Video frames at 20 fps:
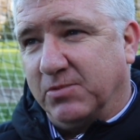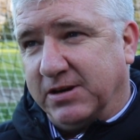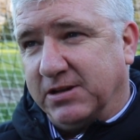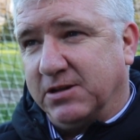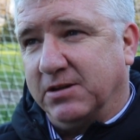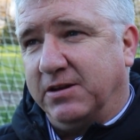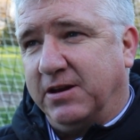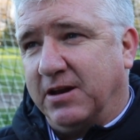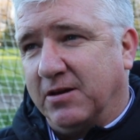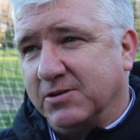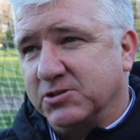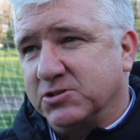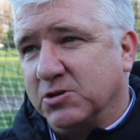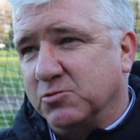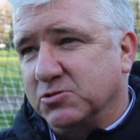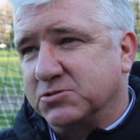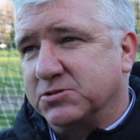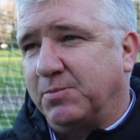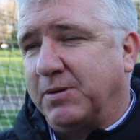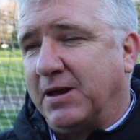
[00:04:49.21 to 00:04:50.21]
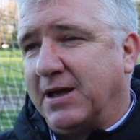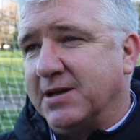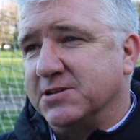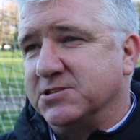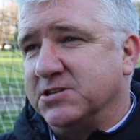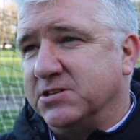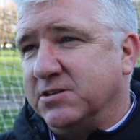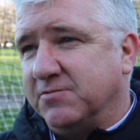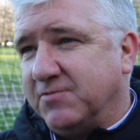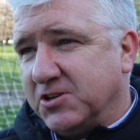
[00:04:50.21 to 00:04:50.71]
When he you know he talks to players
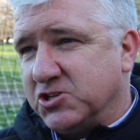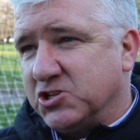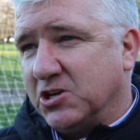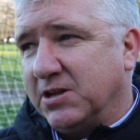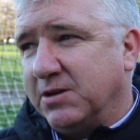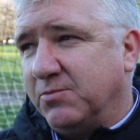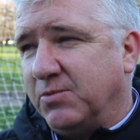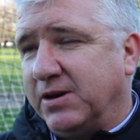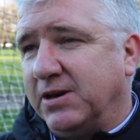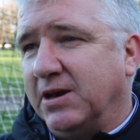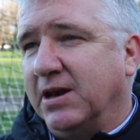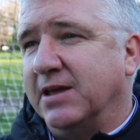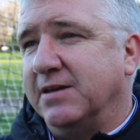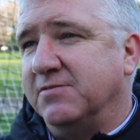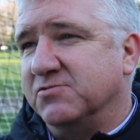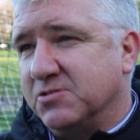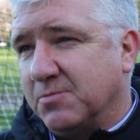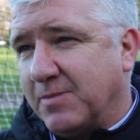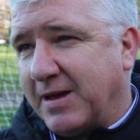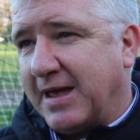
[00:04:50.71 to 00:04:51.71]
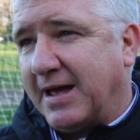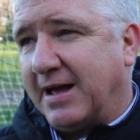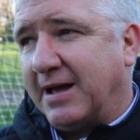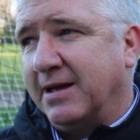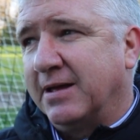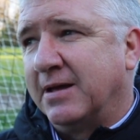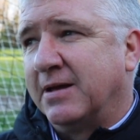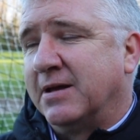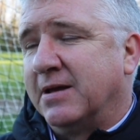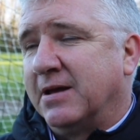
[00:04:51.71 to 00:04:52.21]
individually, when he leaves them out,
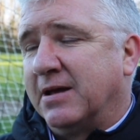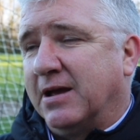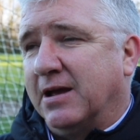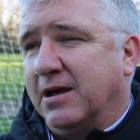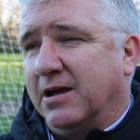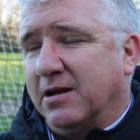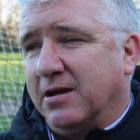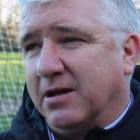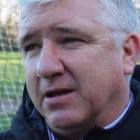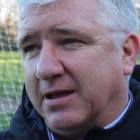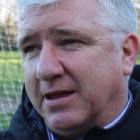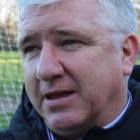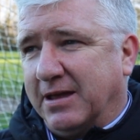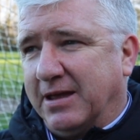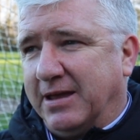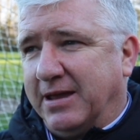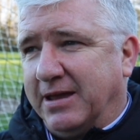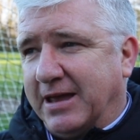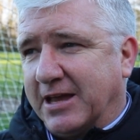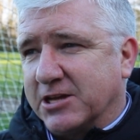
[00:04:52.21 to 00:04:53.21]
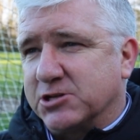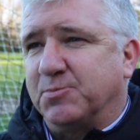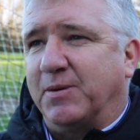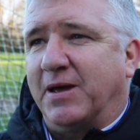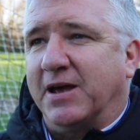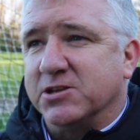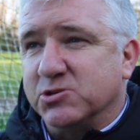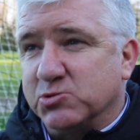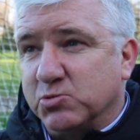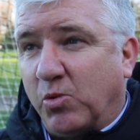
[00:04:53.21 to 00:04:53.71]
uh, he
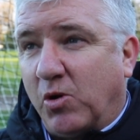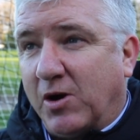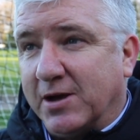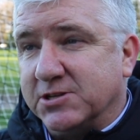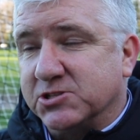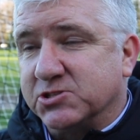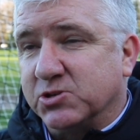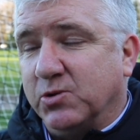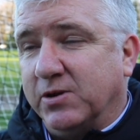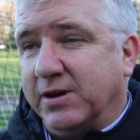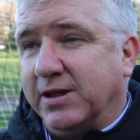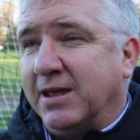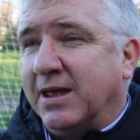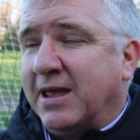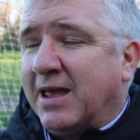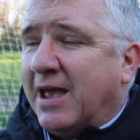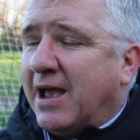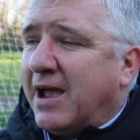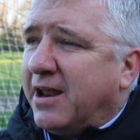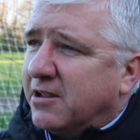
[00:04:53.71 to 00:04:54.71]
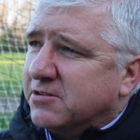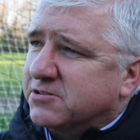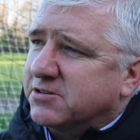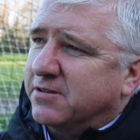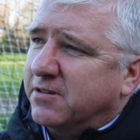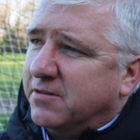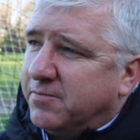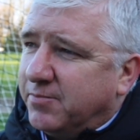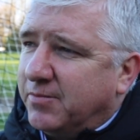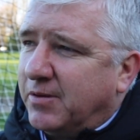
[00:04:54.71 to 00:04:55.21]
explains why he's doing it. And I,
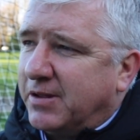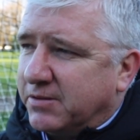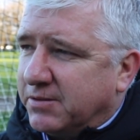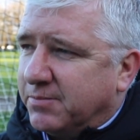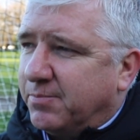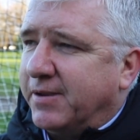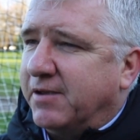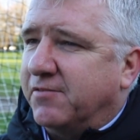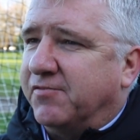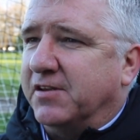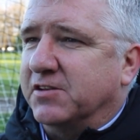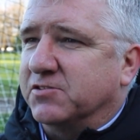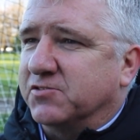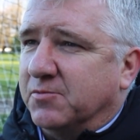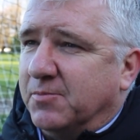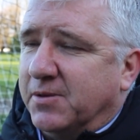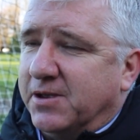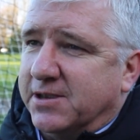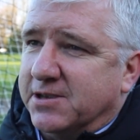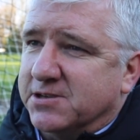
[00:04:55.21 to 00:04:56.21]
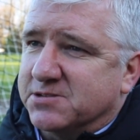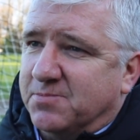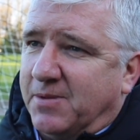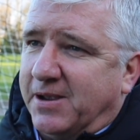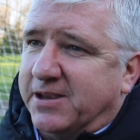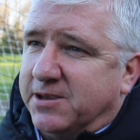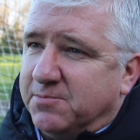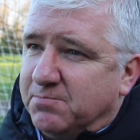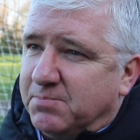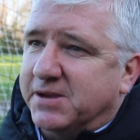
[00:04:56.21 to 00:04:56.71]
the, one of the big things for me is
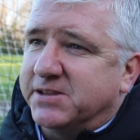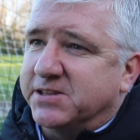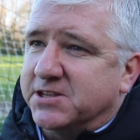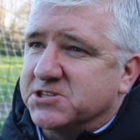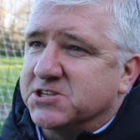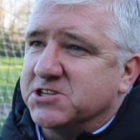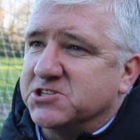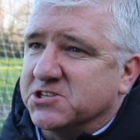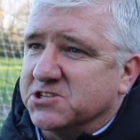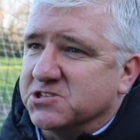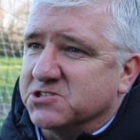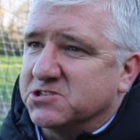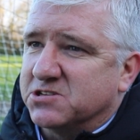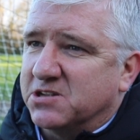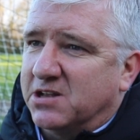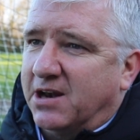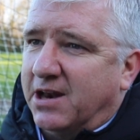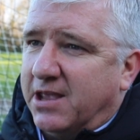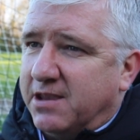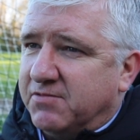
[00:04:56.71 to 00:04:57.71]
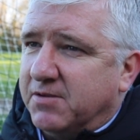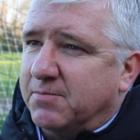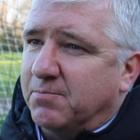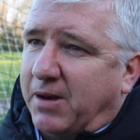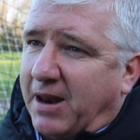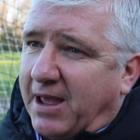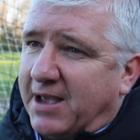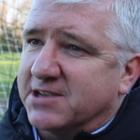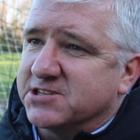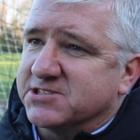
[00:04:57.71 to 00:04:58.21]
making big decisions, leaving
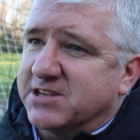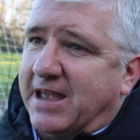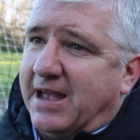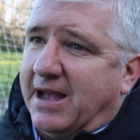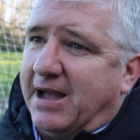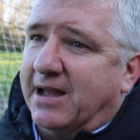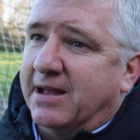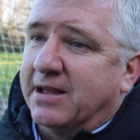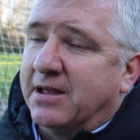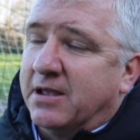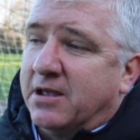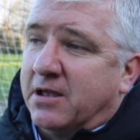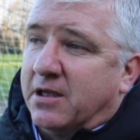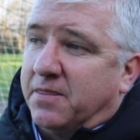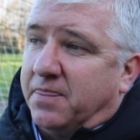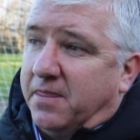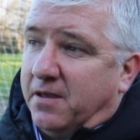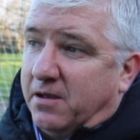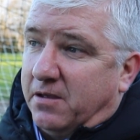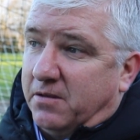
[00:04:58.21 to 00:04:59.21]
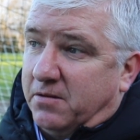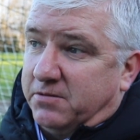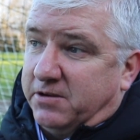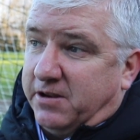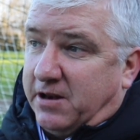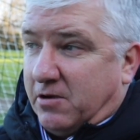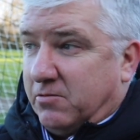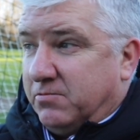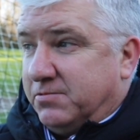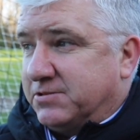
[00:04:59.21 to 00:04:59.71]
players out. That
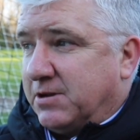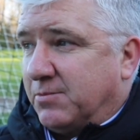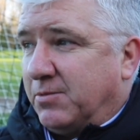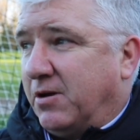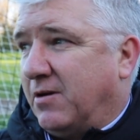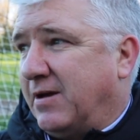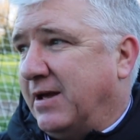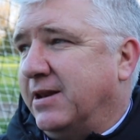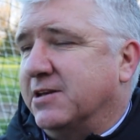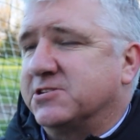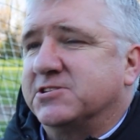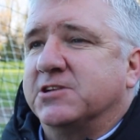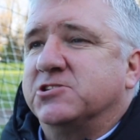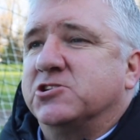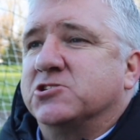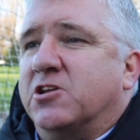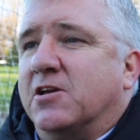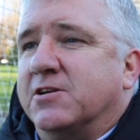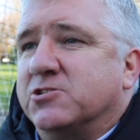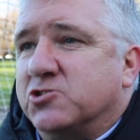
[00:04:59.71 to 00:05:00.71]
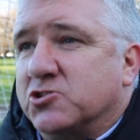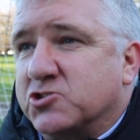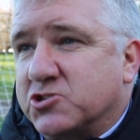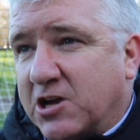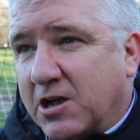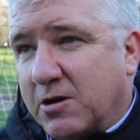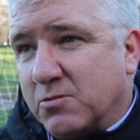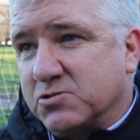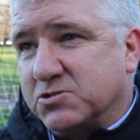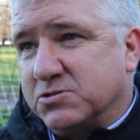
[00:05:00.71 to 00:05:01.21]
you know, someone like let's say just like Josh
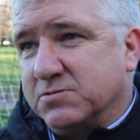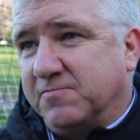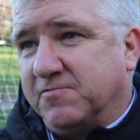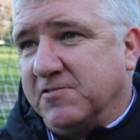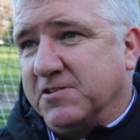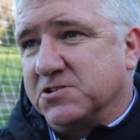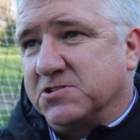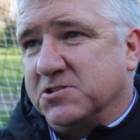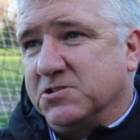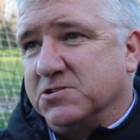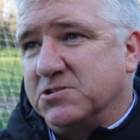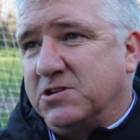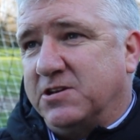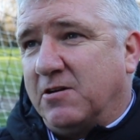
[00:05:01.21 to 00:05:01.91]
Coulson, for instance.